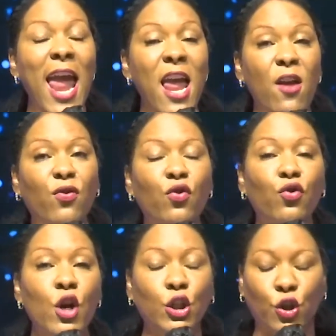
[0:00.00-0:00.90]
in
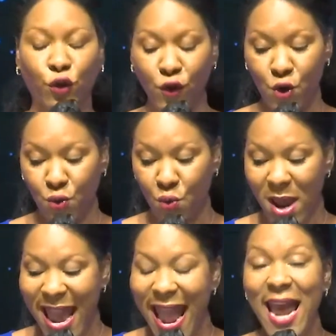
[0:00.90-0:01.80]
the
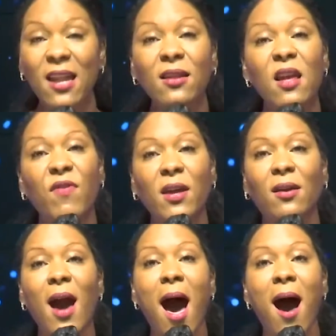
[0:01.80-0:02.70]
true and
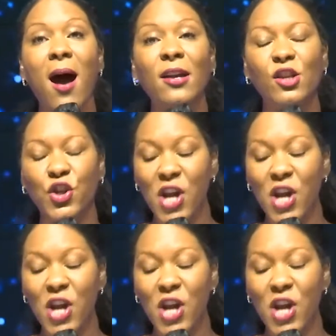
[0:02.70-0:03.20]
living God.